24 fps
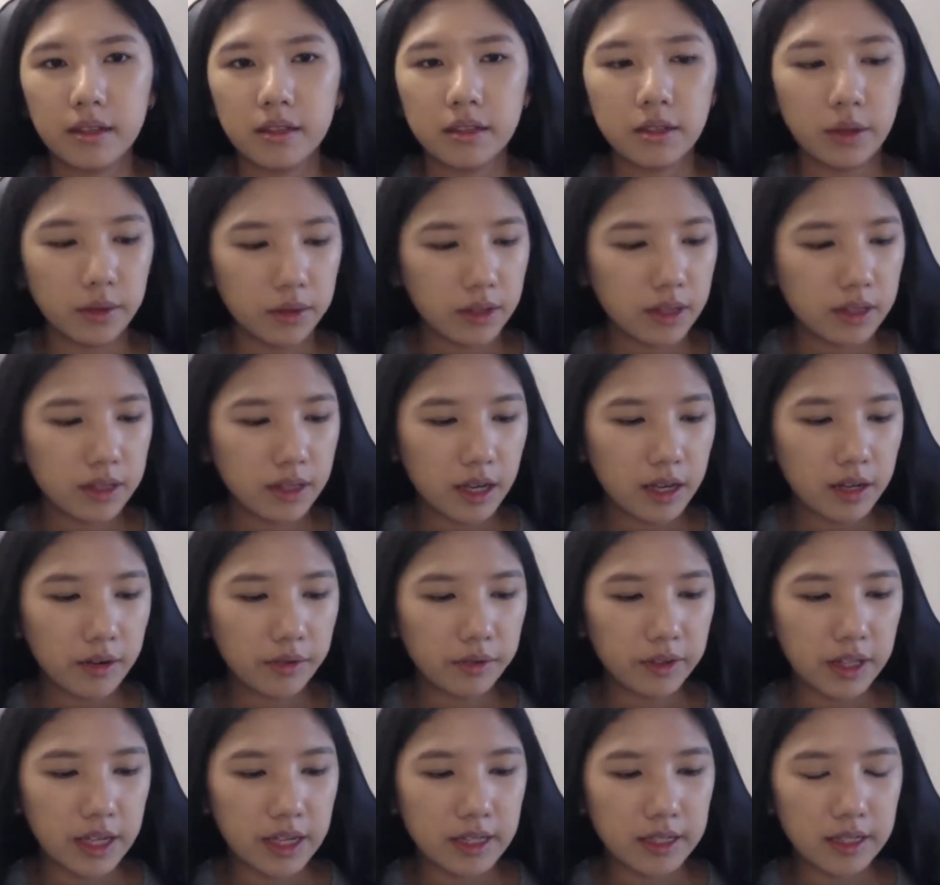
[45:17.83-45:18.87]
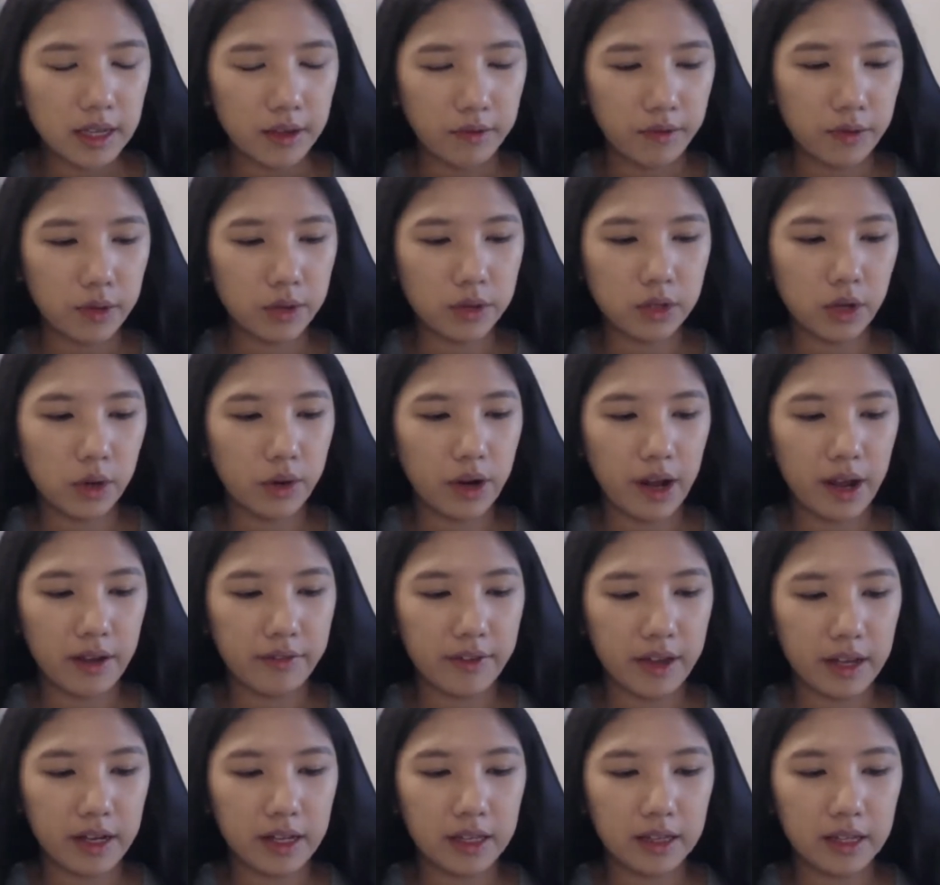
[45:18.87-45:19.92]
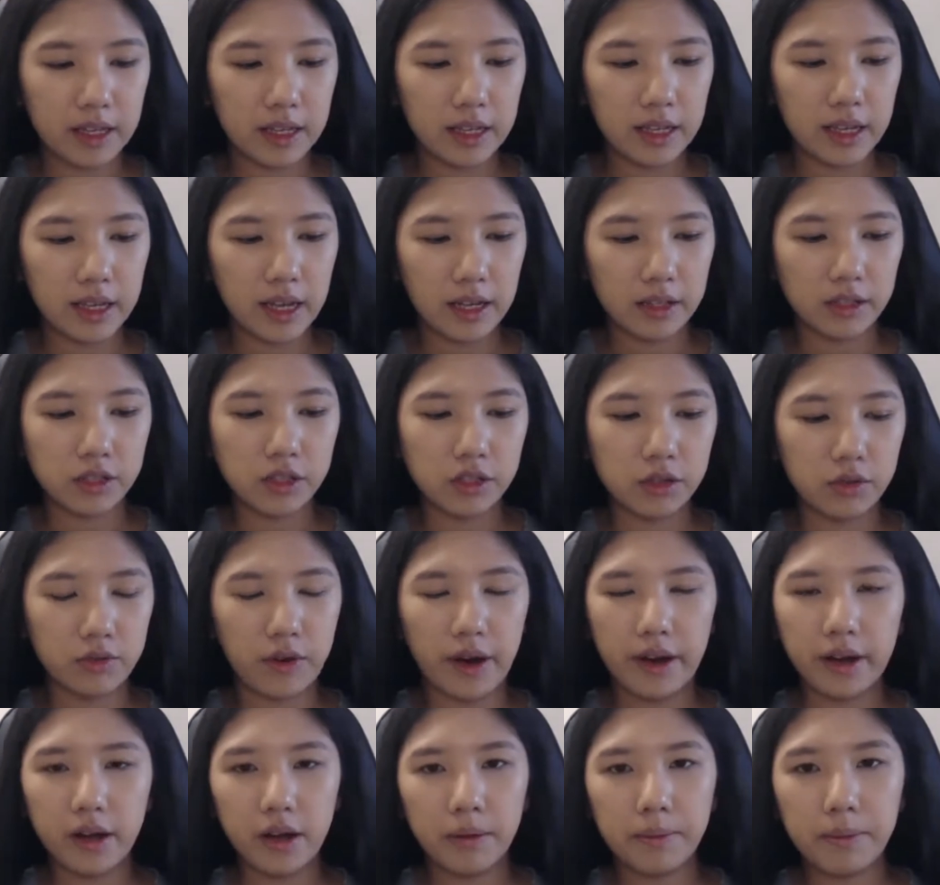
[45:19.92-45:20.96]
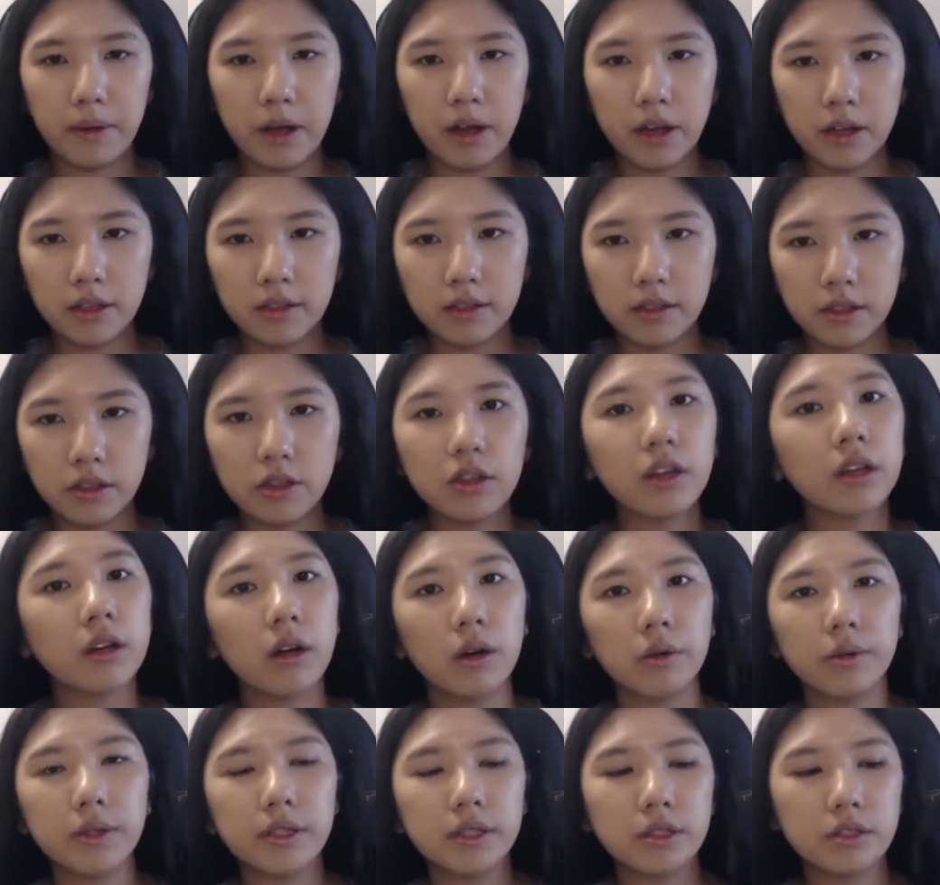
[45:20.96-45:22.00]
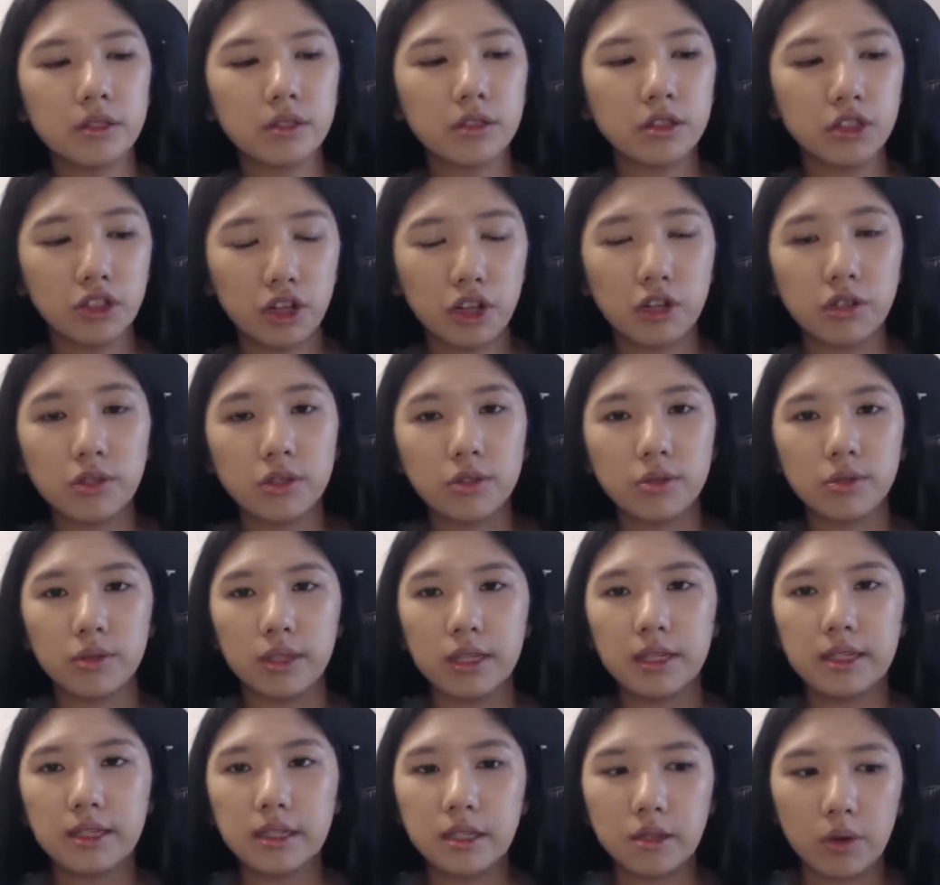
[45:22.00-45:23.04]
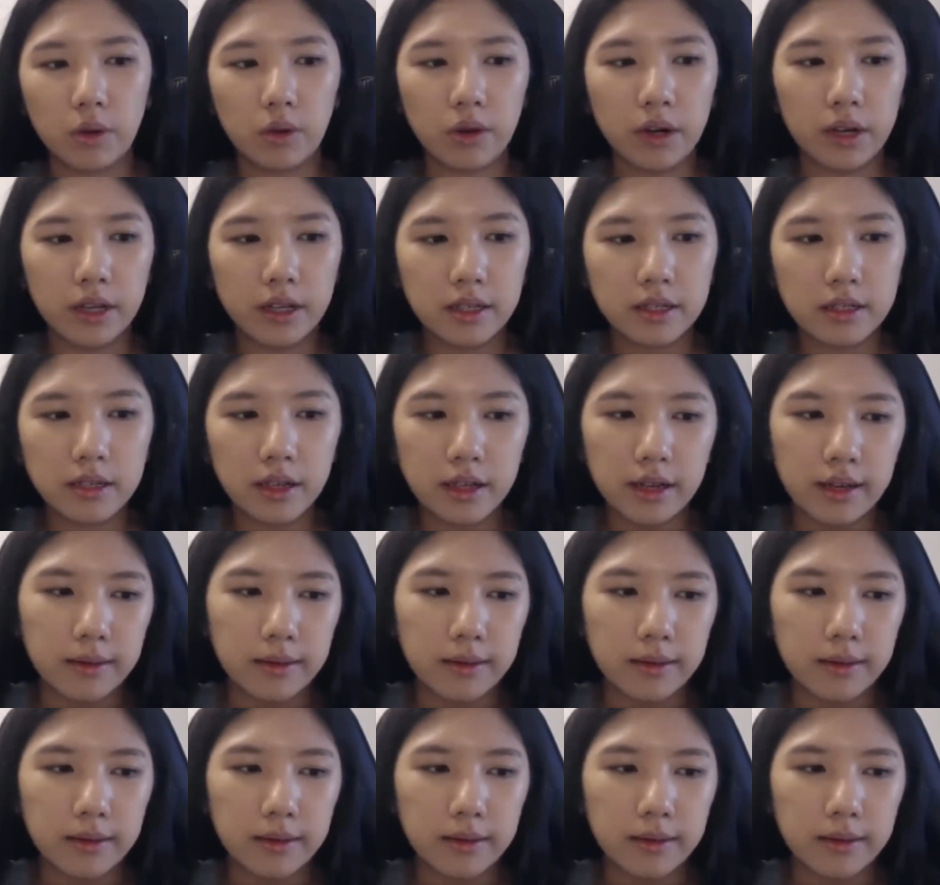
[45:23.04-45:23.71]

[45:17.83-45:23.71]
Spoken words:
So these kind of things, if you don't have anything else to write up on, you can always turn to these stories.